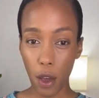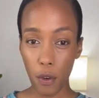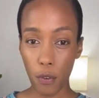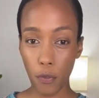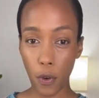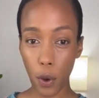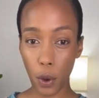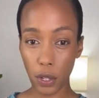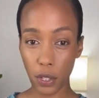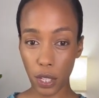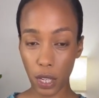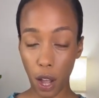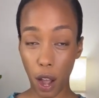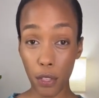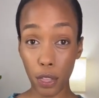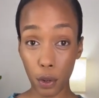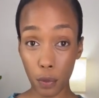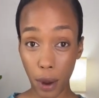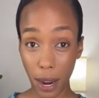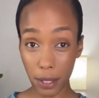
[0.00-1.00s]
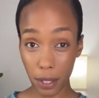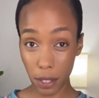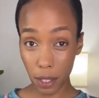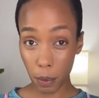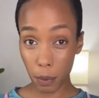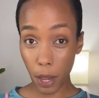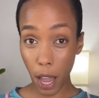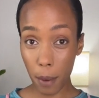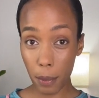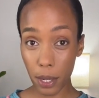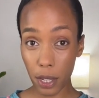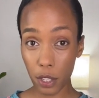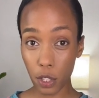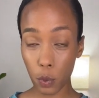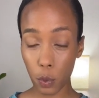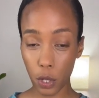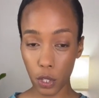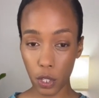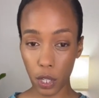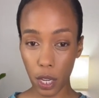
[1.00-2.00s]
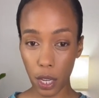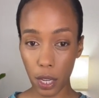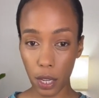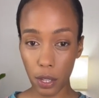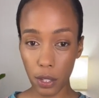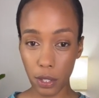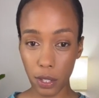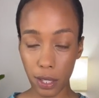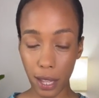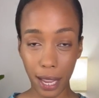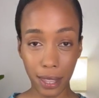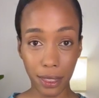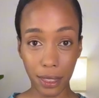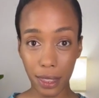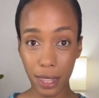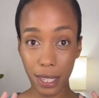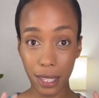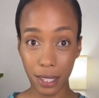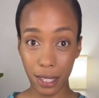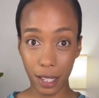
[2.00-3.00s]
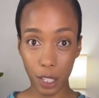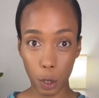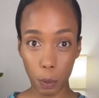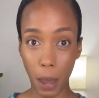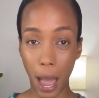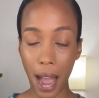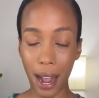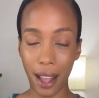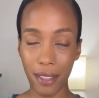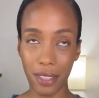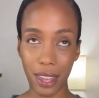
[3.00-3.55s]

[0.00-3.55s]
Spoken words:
focusing on the rectus abdominis, which is like the 6-pack.